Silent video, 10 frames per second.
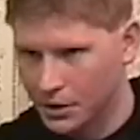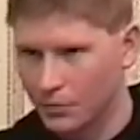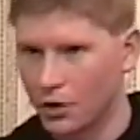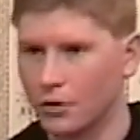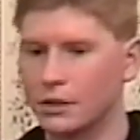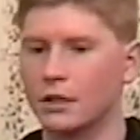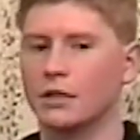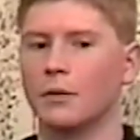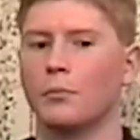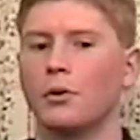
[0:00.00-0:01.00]
some roses
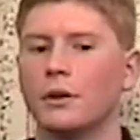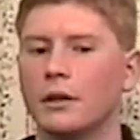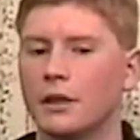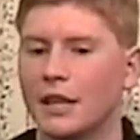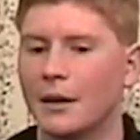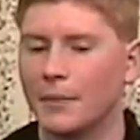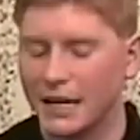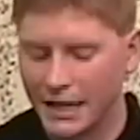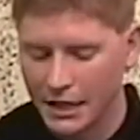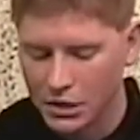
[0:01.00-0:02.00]
and put them
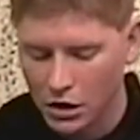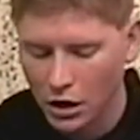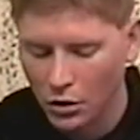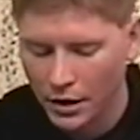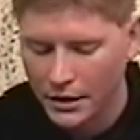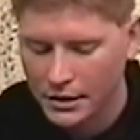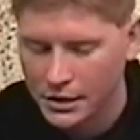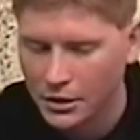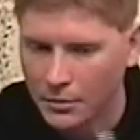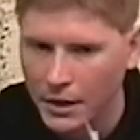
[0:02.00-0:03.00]
in his cloak and his
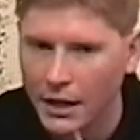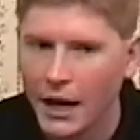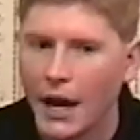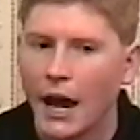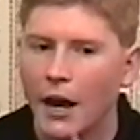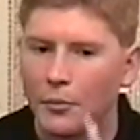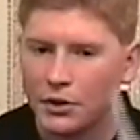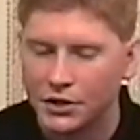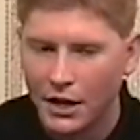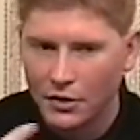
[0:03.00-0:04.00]
tilma and
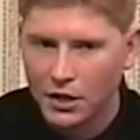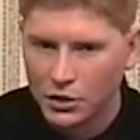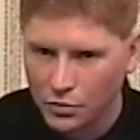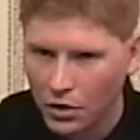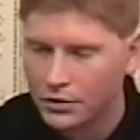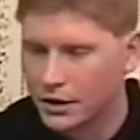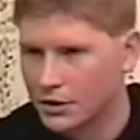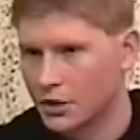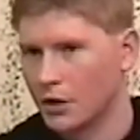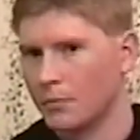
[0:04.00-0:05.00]
present these
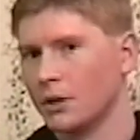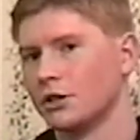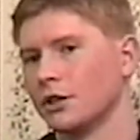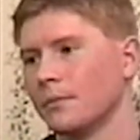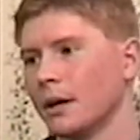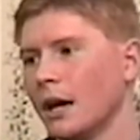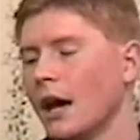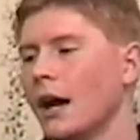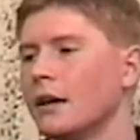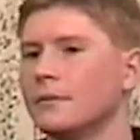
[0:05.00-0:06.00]
roses to the bishop.
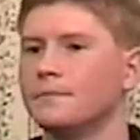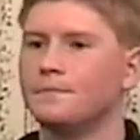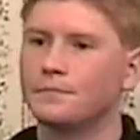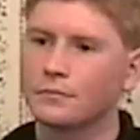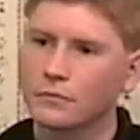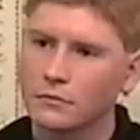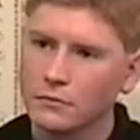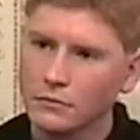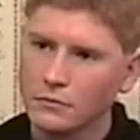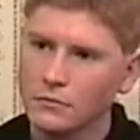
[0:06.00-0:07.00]
But wasn't it
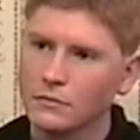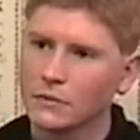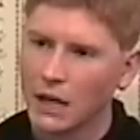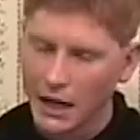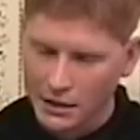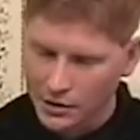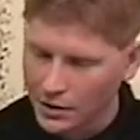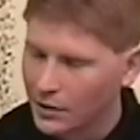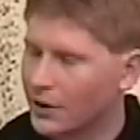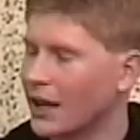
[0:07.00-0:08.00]
wintertime? Yes,
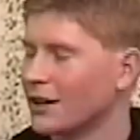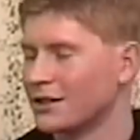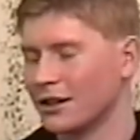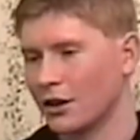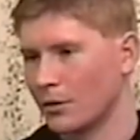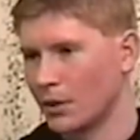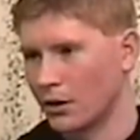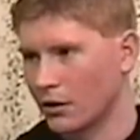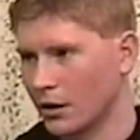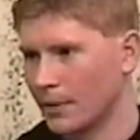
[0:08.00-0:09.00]
that's another
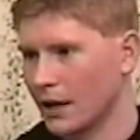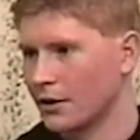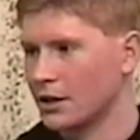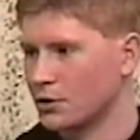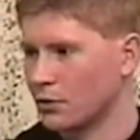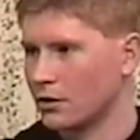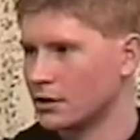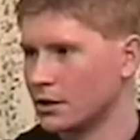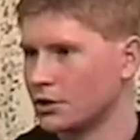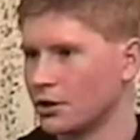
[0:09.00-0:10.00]
miracle about it. These
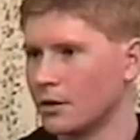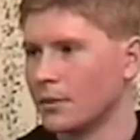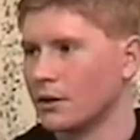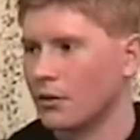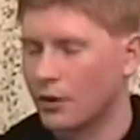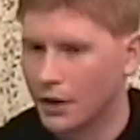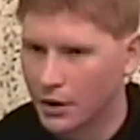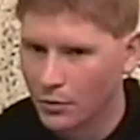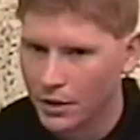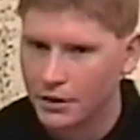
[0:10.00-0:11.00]
roses shouldn't have been growing in
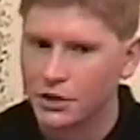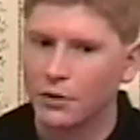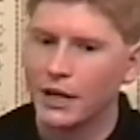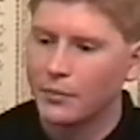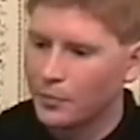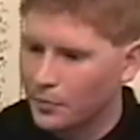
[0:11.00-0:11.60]
the winter. So he